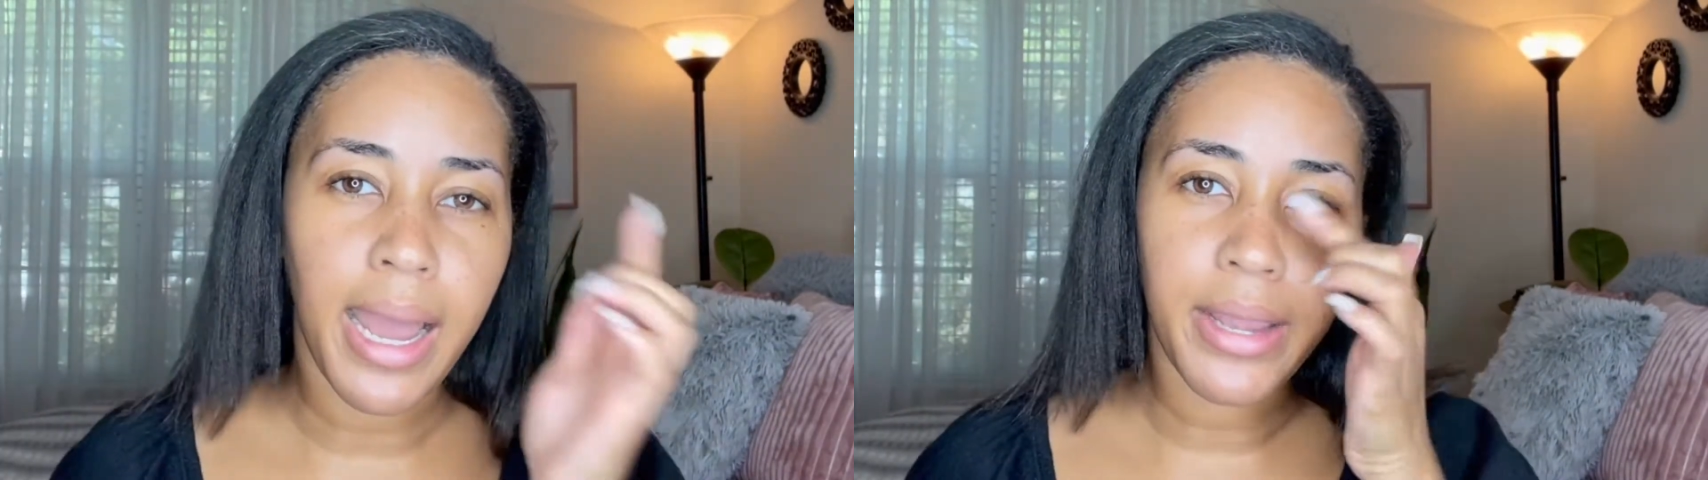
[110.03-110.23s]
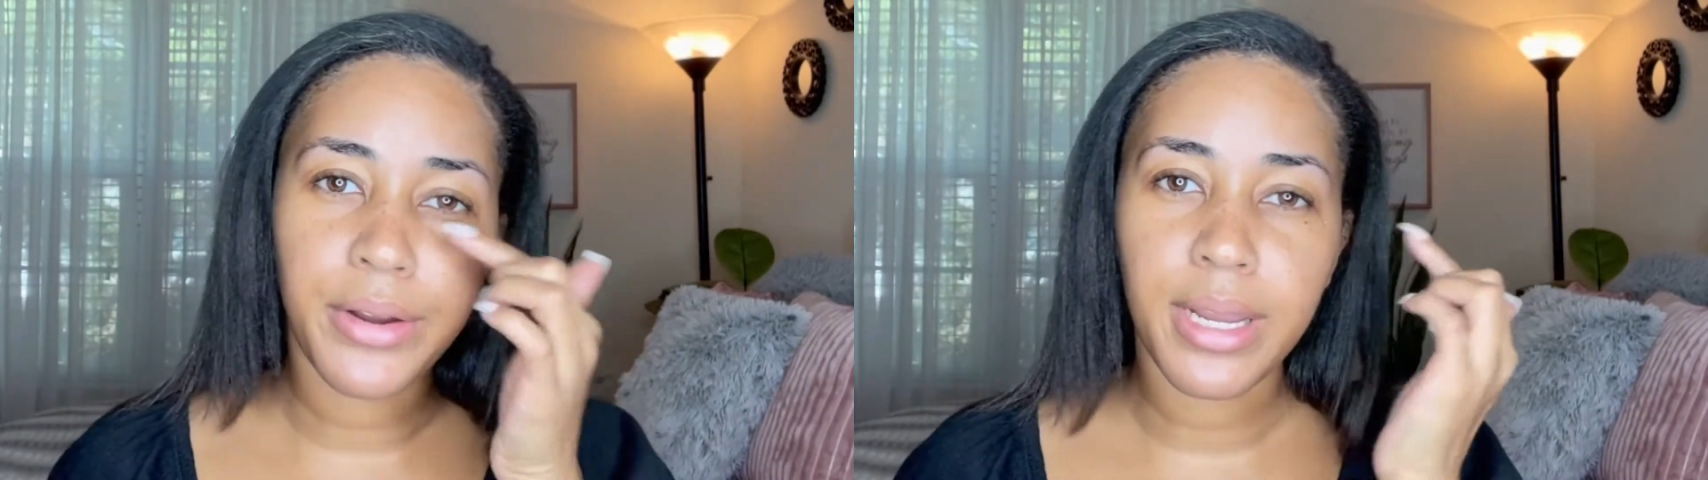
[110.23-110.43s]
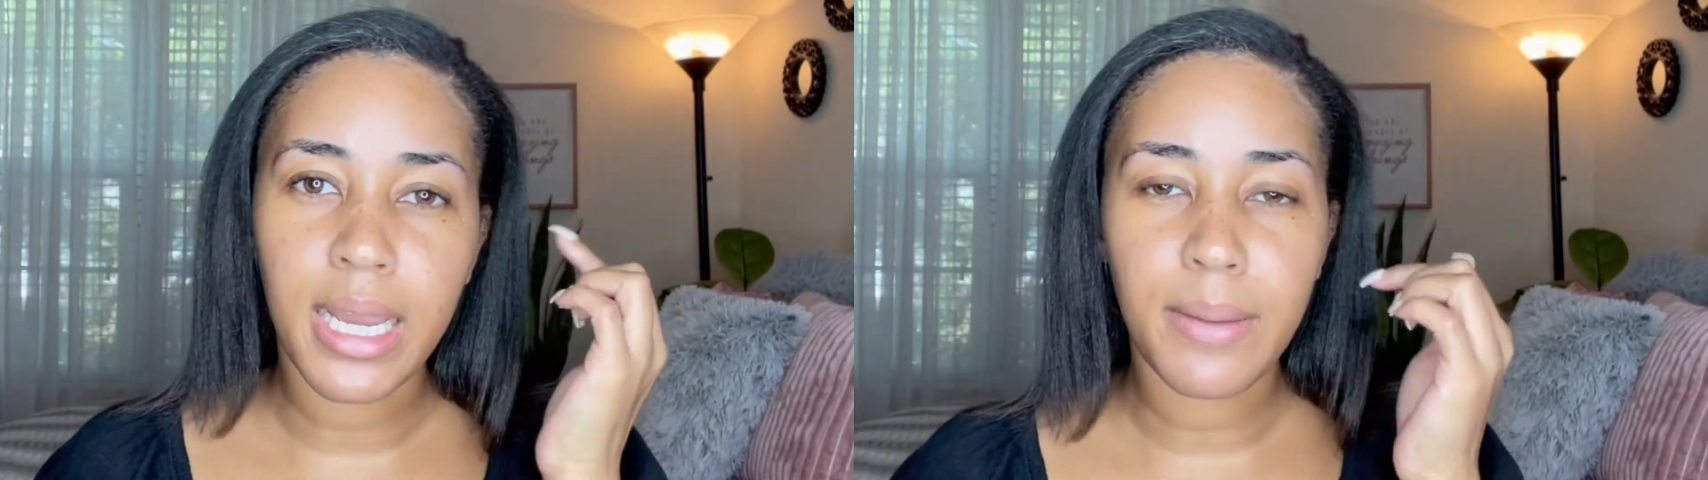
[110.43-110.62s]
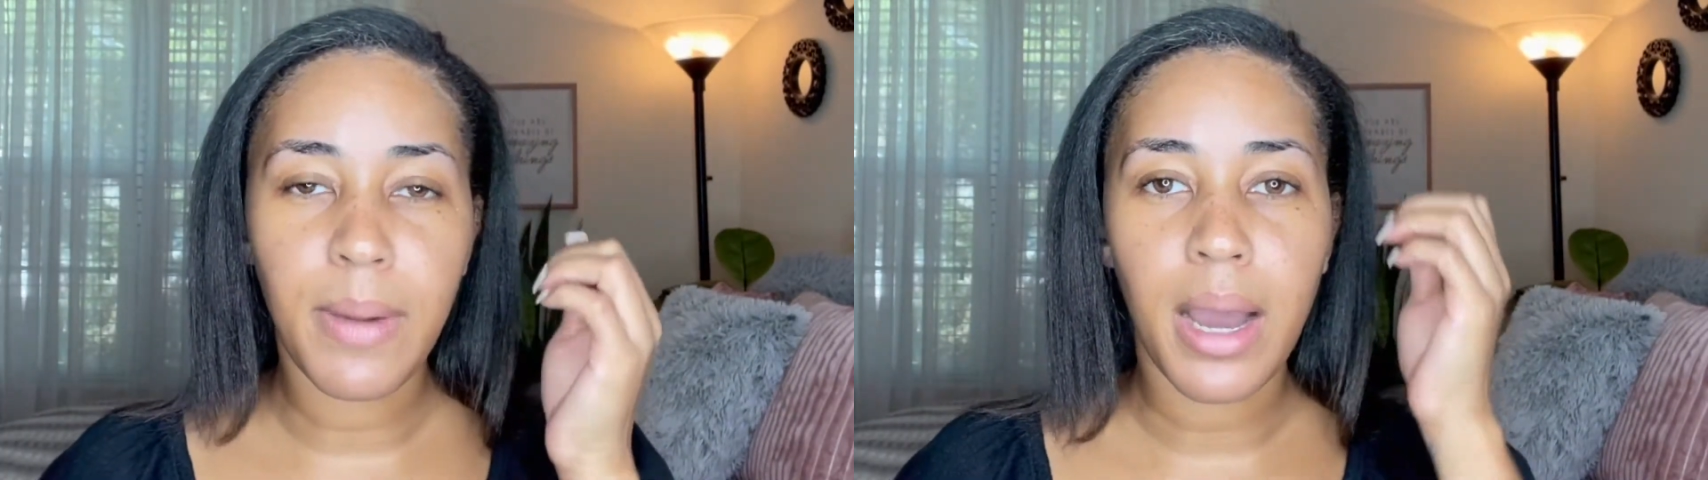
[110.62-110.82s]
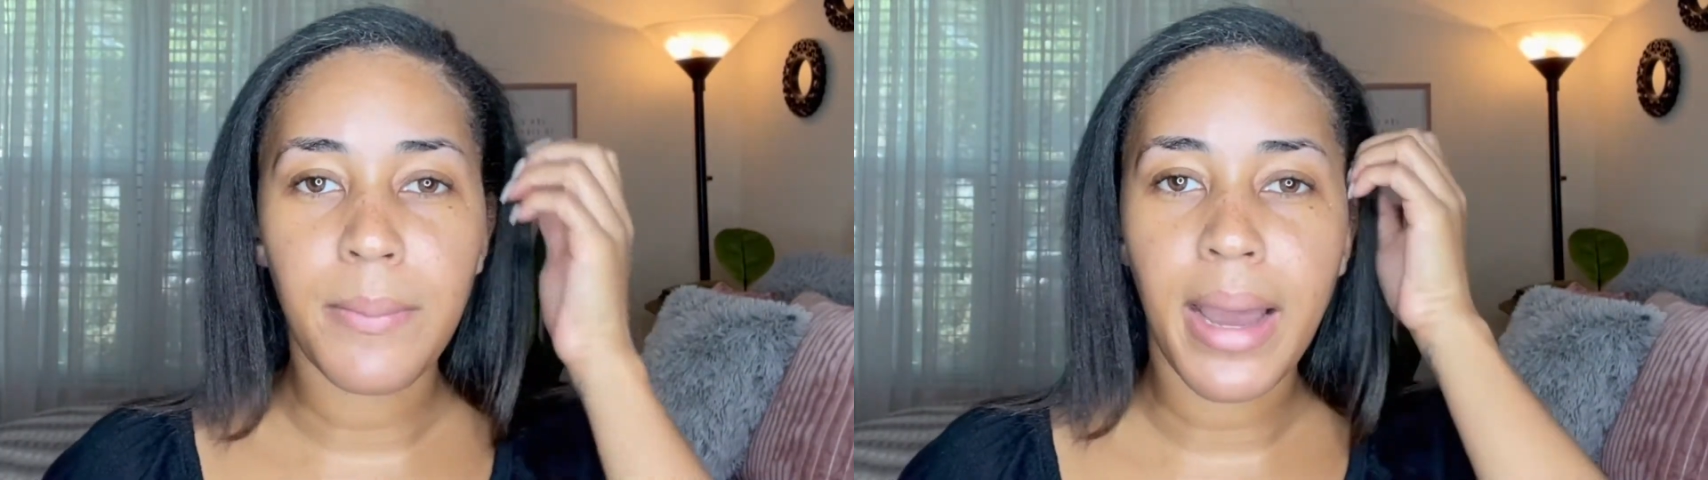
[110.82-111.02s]
eye cream
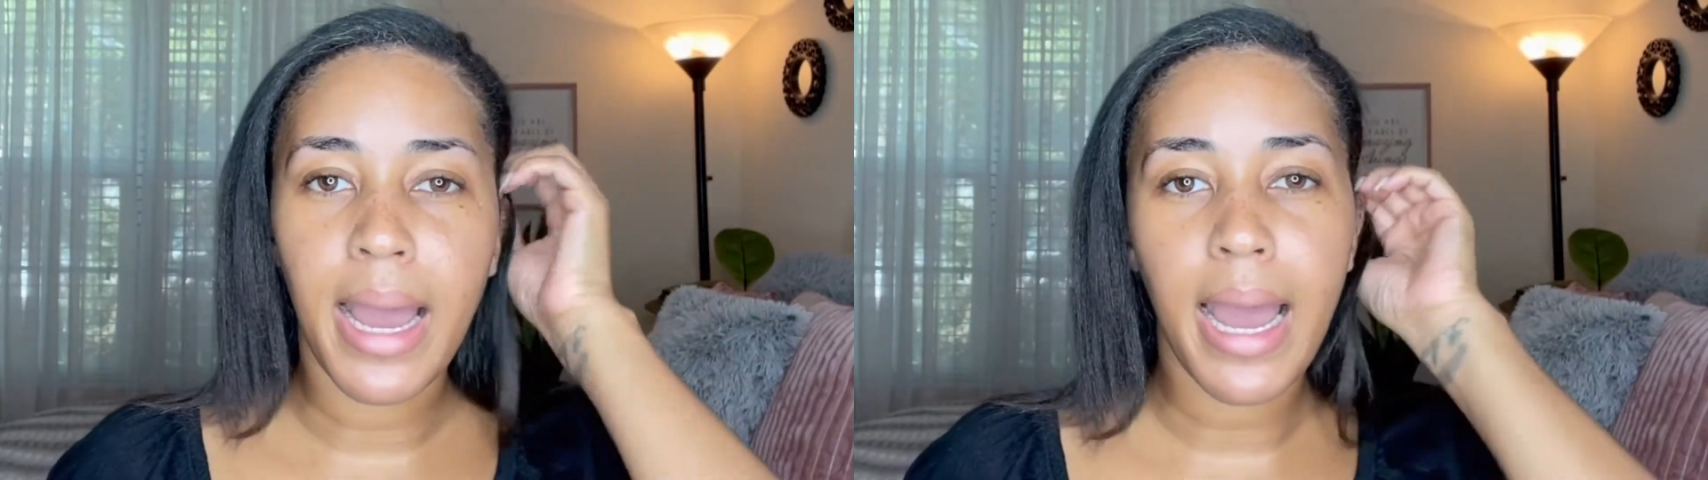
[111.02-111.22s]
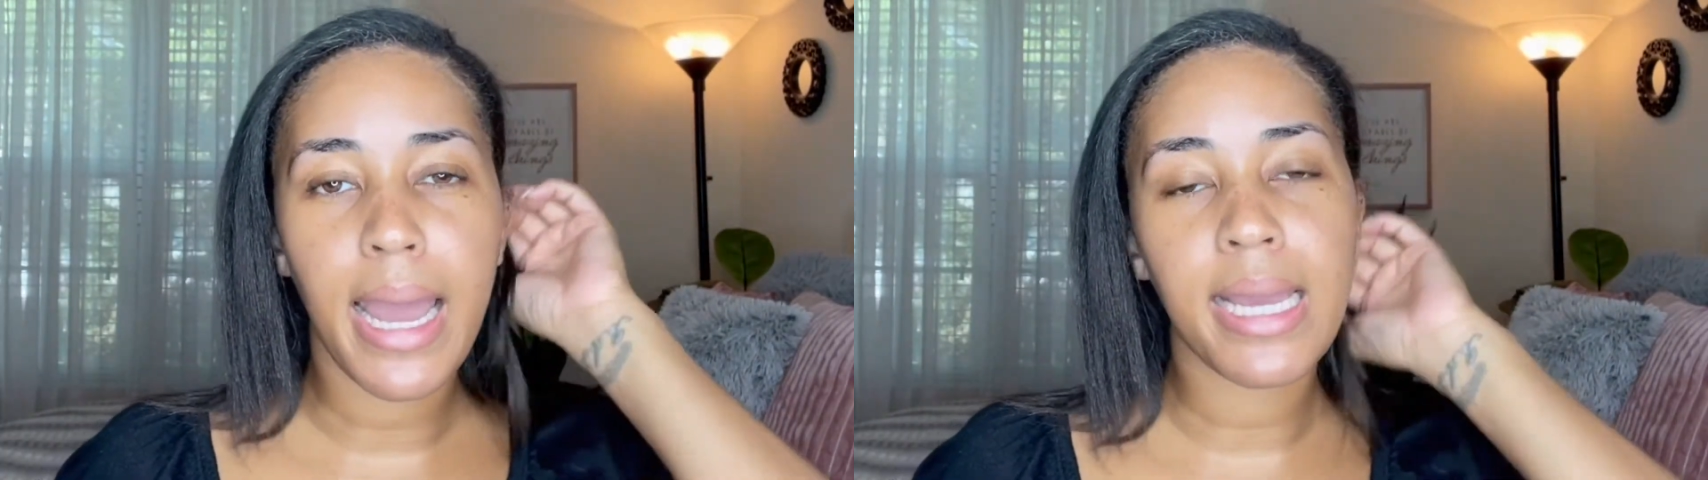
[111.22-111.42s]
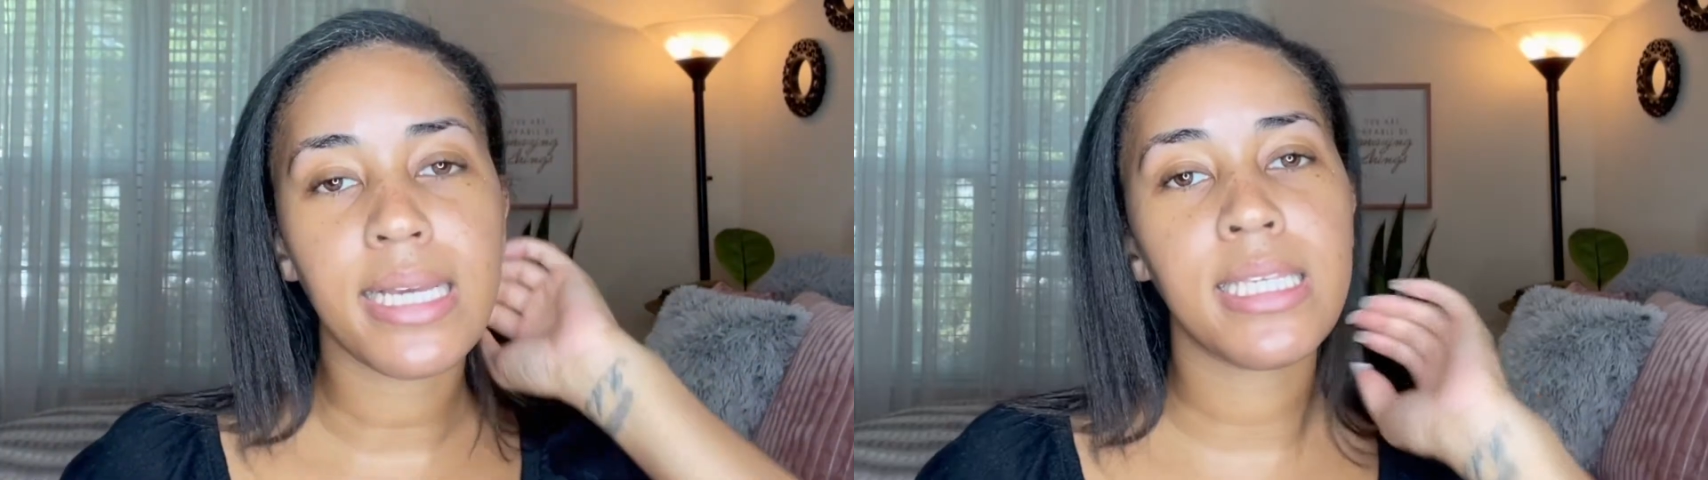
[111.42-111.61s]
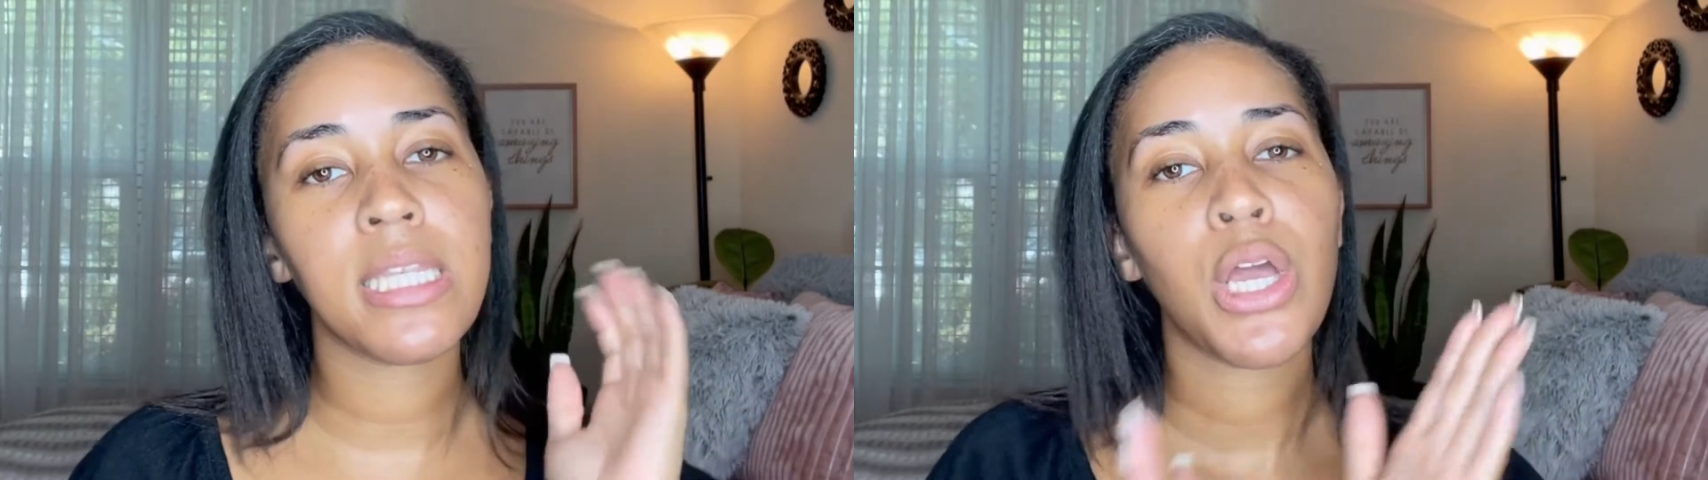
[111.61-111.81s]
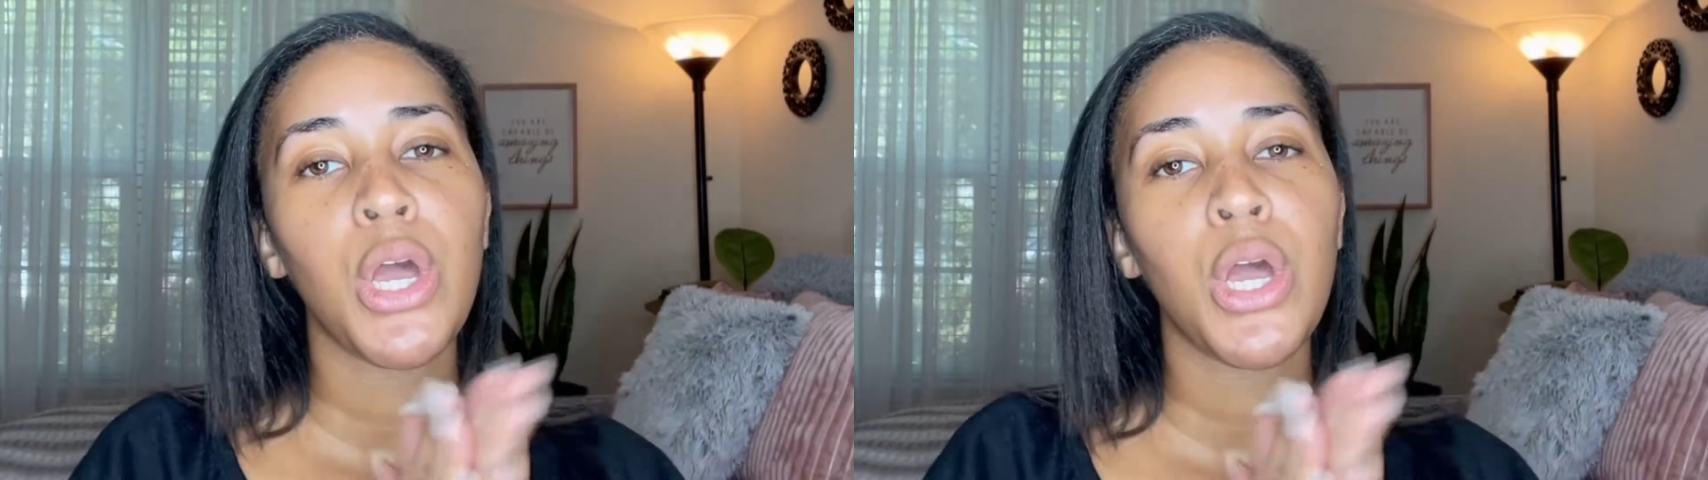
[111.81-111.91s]
on my eyes.